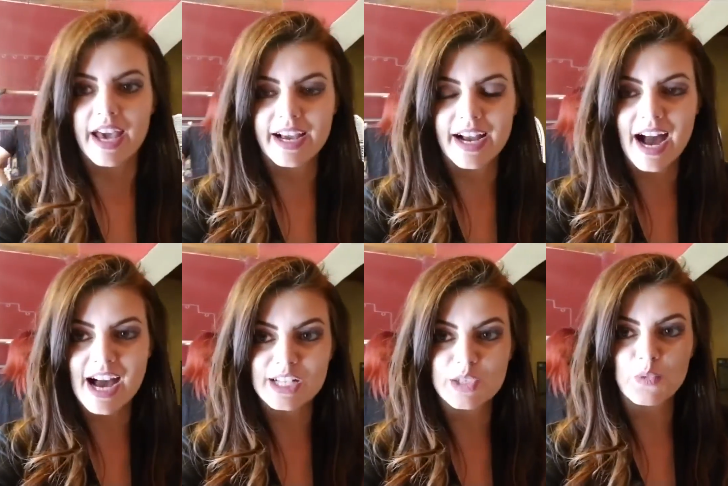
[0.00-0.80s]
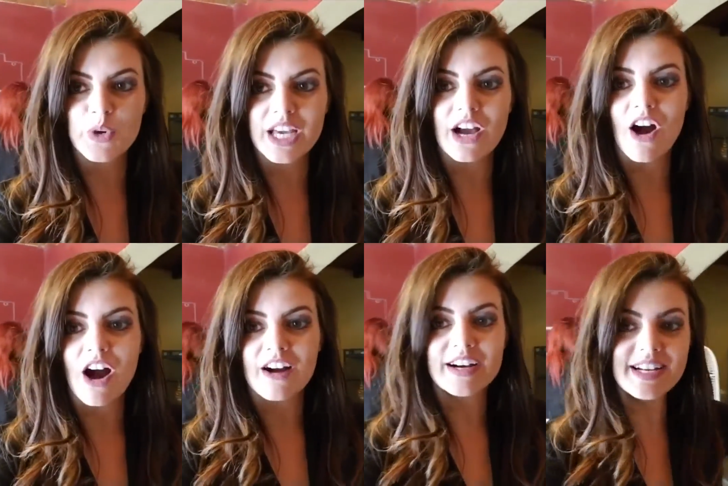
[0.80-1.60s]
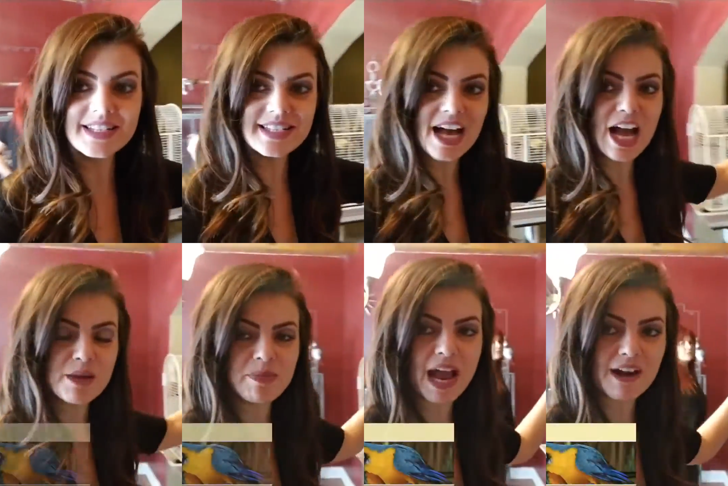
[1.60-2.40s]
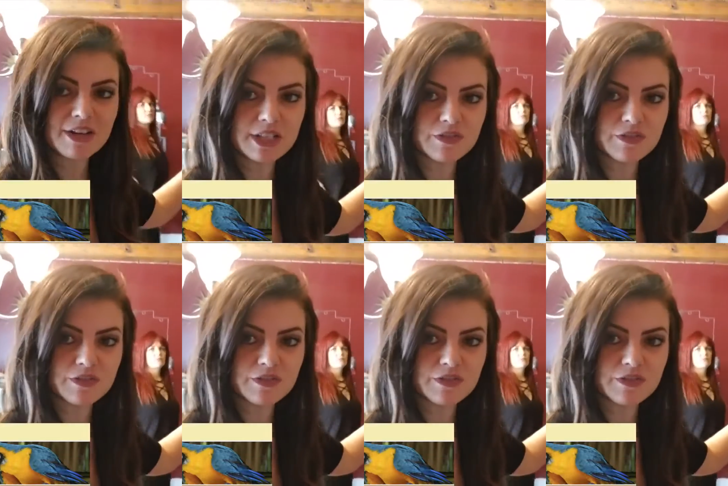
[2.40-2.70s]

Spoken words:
Hey, guys. We are inside Parrot's